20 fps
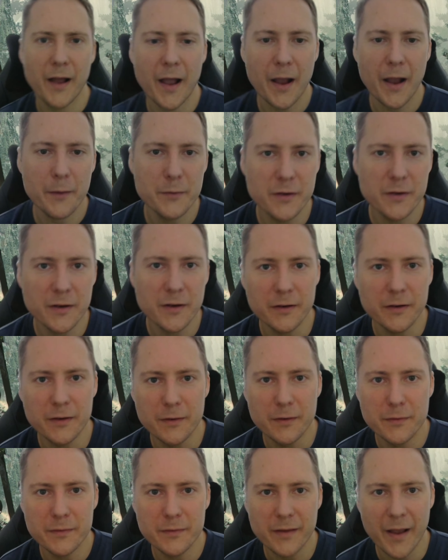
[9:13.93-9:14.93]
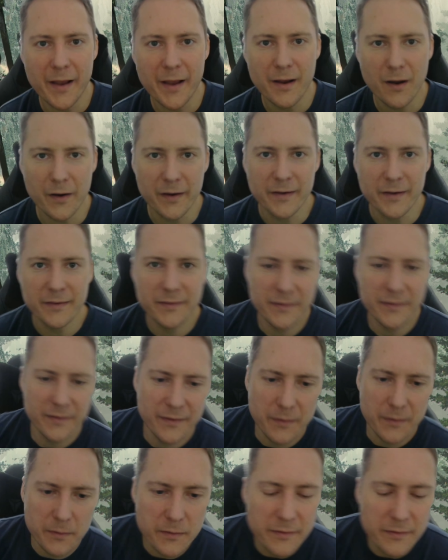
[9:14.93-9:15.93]
how you can use AI
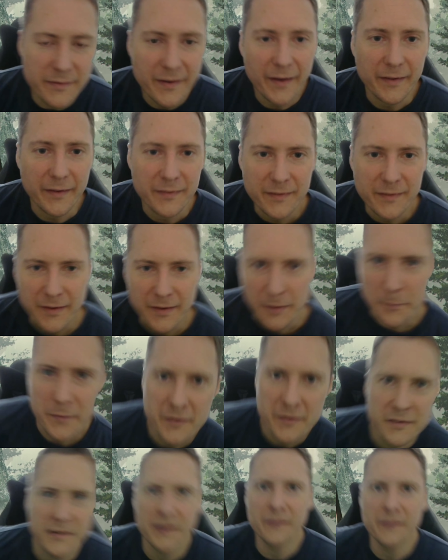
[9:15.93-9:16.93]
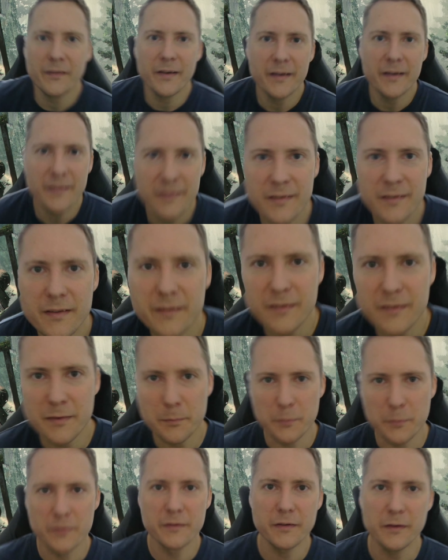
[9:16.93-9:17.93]
text to image generators to
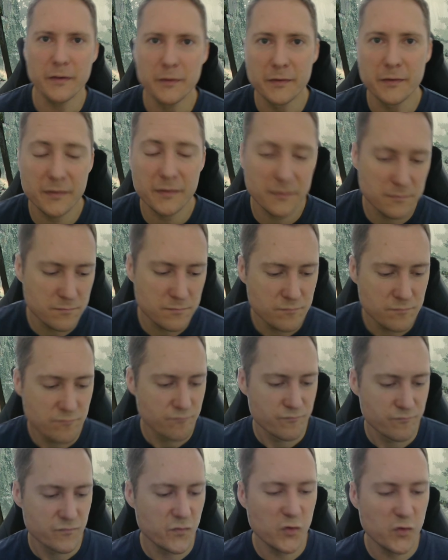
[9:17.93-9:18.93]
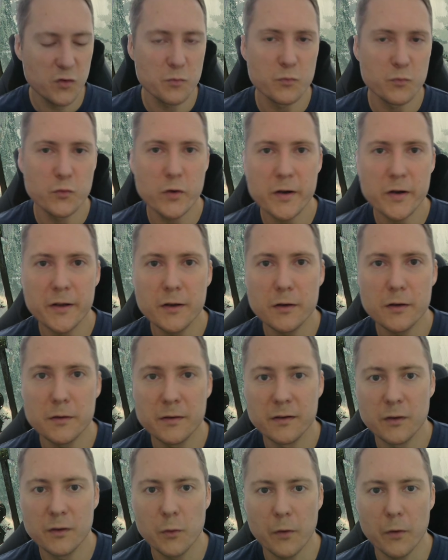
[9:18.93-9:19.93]
produce some really good
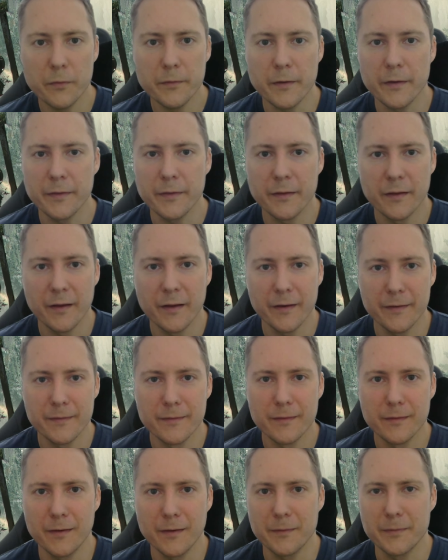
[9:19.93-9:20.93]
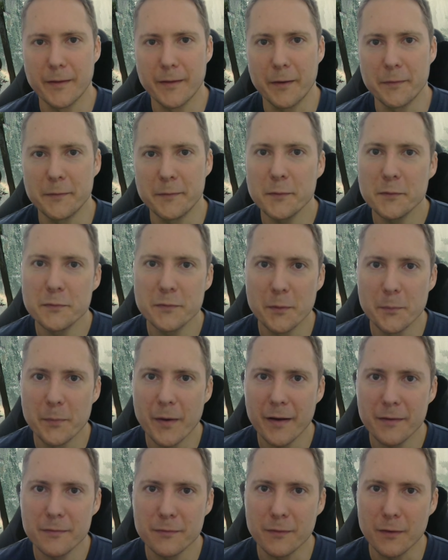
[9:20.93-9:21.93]
content. And I do feel
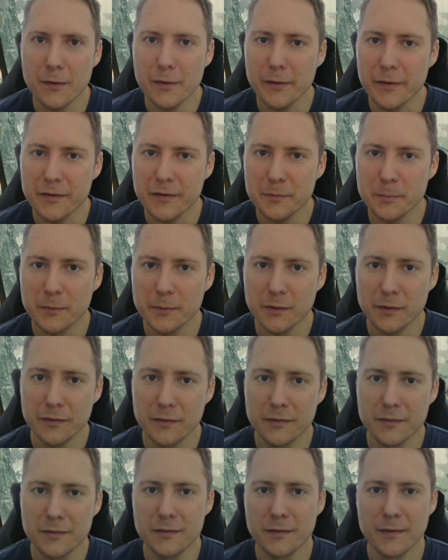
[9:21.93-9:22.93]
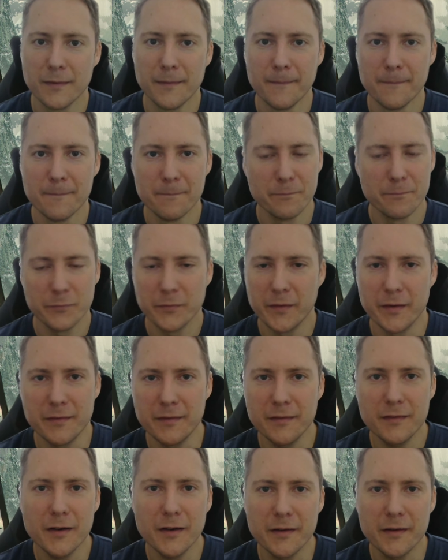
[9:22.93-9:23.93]
bad for artists because this
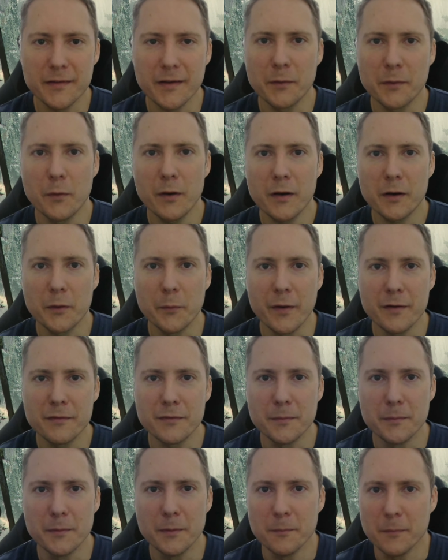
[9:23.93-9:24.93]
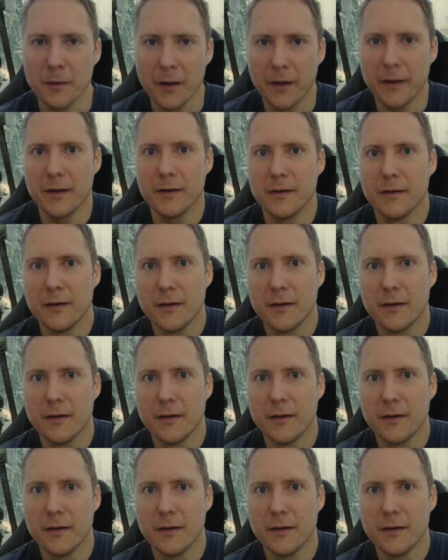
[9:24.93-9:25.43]
is going to take work away from them. Like,